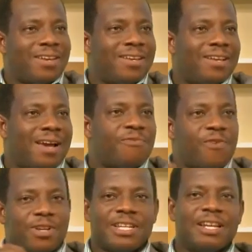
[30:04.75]
Mm-hmm.
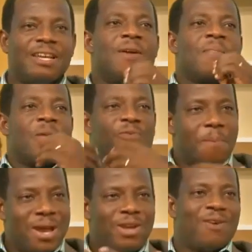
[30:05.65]
Unfortunately, mm-hmm. for
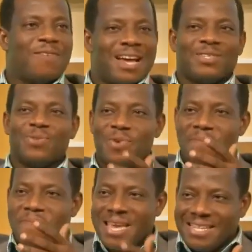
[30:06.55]
many of us, we
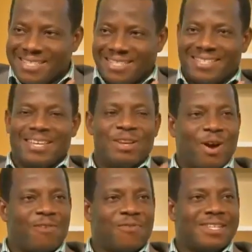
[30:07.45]
meet mm-hmm. in the
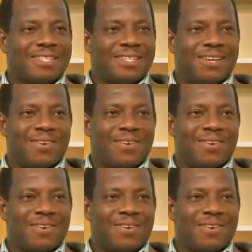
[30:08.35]
office.